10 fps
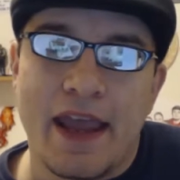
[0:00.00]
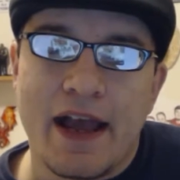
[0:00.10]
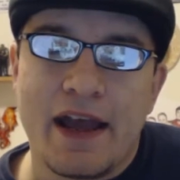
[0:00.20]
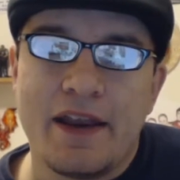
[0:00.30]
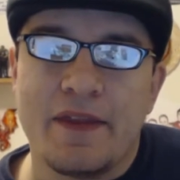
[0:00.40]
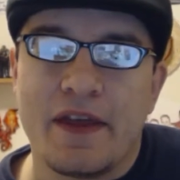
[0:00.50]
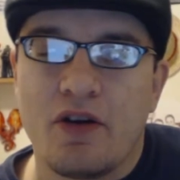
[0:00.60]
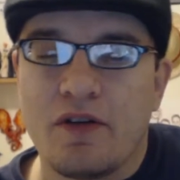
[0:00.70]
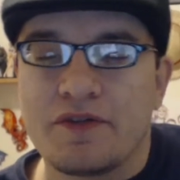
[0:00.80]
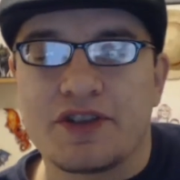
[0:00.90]
And then
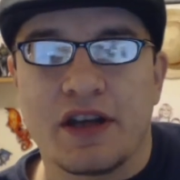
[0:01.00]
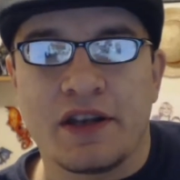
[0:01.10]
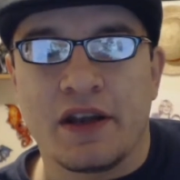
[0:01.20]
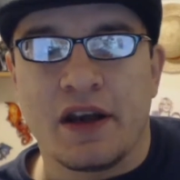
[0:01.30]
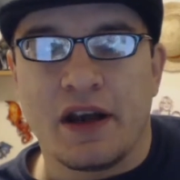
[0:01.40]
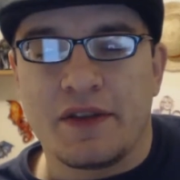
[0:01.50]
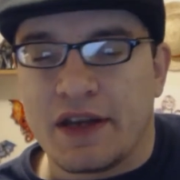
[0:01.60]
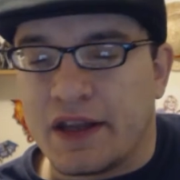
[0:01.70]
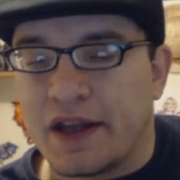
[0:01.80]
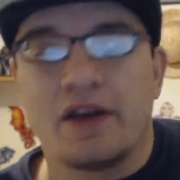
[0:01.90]
all of a sudden,
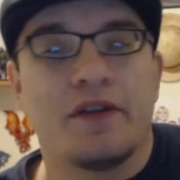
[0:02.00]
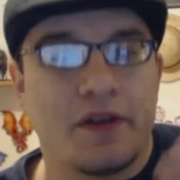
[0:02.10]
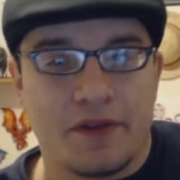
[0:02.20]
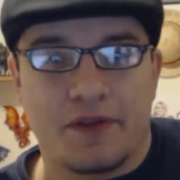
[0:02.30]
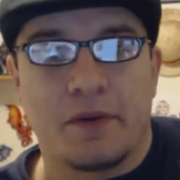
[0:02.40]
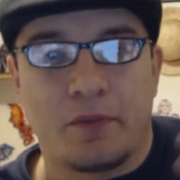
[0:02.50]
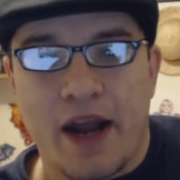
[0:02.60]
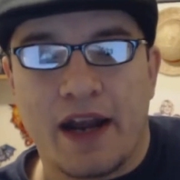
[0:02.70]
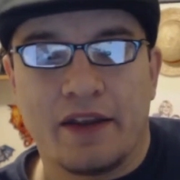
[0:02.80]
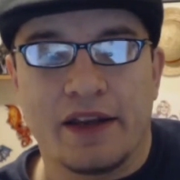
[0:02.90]
they hear the
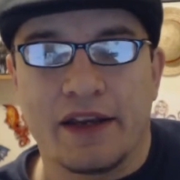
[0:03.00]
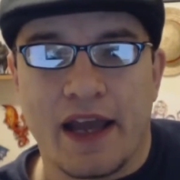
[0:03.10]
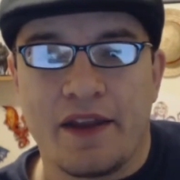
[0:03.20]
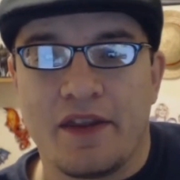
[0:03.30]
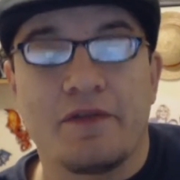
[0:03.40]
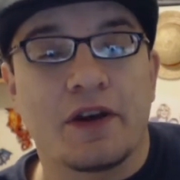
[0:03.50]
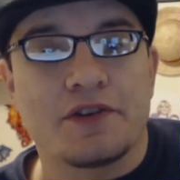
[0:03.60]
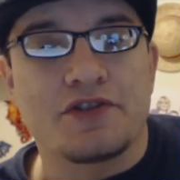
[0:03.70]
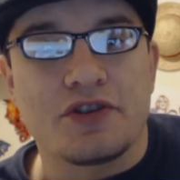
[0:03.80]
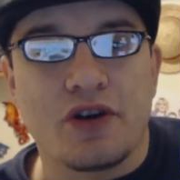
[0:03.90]
rattling again, and they
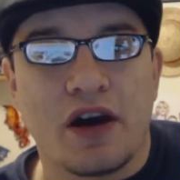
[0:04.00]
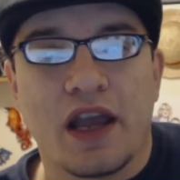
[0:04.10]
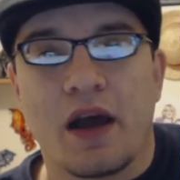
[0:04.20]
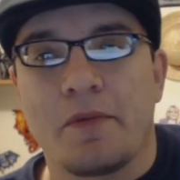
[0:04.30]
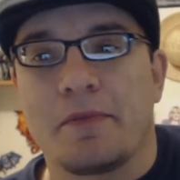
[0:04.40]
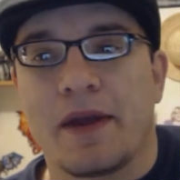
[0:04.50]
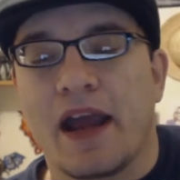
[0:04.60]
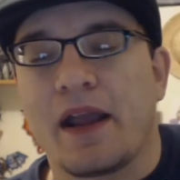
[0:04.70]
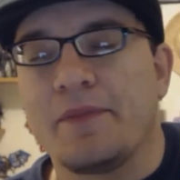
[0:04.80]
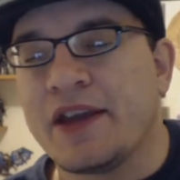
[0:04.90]
figure it's the dog coming
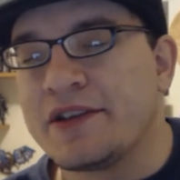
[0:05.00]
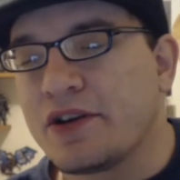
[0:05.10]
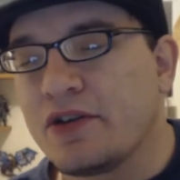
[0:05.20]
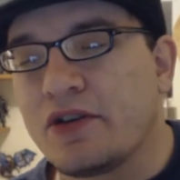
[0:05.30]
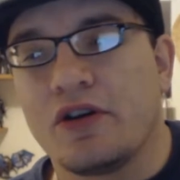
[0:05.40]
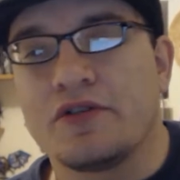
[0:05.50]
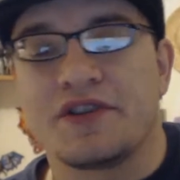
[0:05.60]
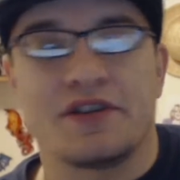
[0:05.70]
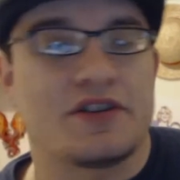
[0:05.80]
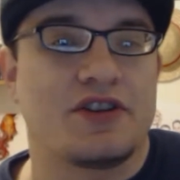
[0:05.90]
back. And Daryl
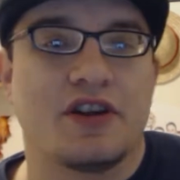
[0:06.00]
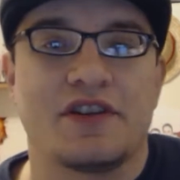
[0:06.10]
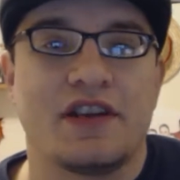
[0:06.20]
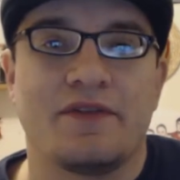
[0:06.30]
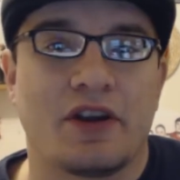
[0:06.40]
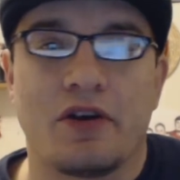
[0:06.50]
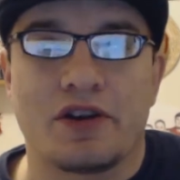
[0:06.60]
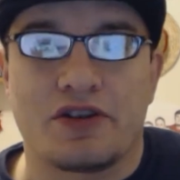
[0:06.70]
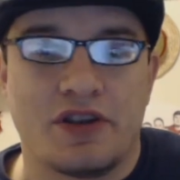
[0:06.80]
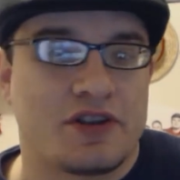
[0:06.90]
goes and just doesn't even go
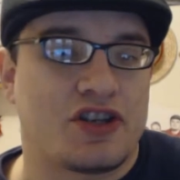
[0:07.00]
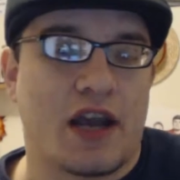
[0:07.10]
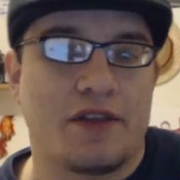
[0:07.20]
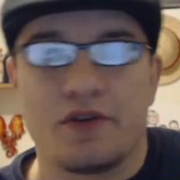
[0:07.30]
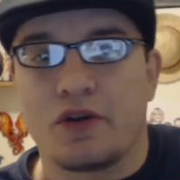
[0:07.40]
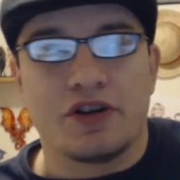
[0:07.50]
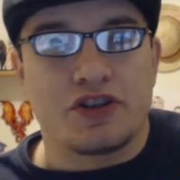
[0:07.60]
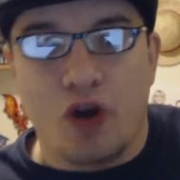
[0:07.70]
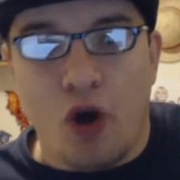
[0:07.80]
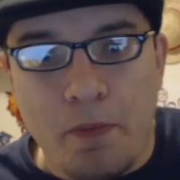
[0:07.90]
to check the door, he
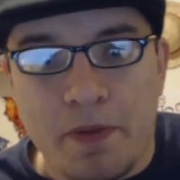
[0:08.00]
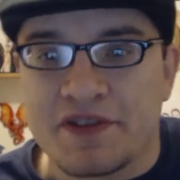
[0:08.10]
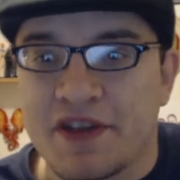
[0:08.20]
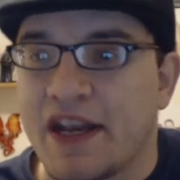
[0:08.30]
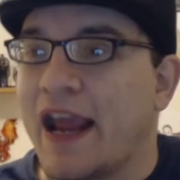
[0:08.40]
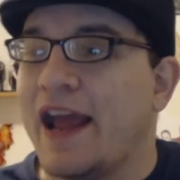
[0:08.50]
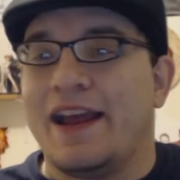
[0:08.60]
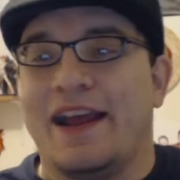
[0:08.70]
just opens it,